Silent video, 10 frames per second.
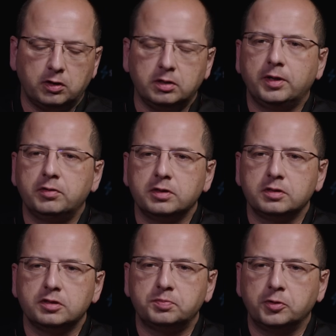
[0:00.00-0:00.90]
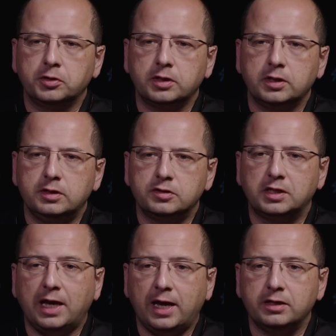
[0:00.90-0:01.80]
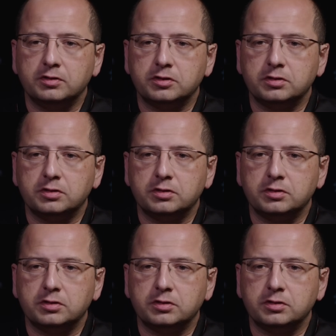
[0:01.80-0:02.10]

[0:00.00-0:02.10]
about in this book is GANs,